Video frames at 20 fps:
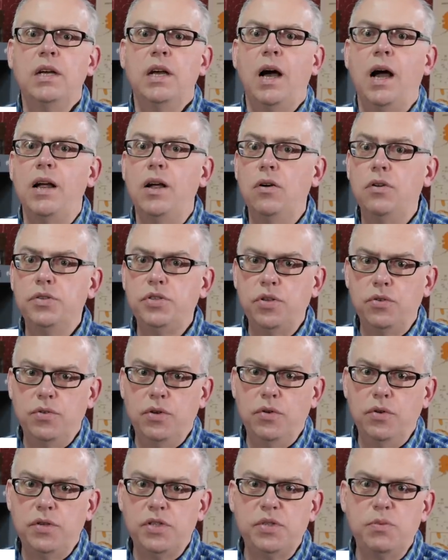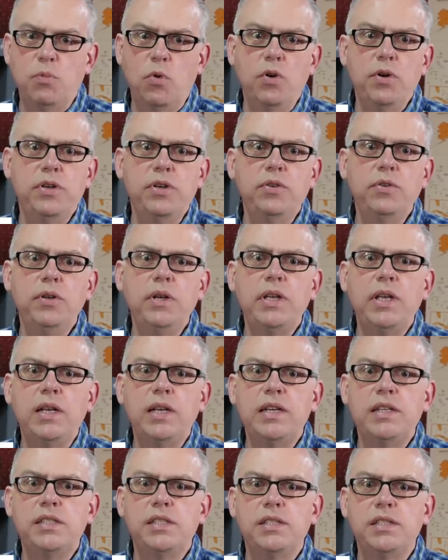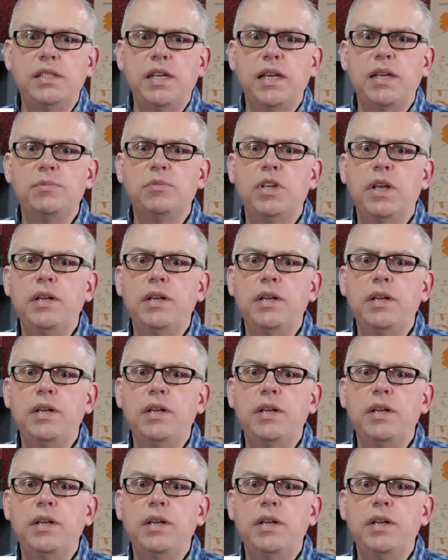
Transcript: I also noticed more newly licensed hams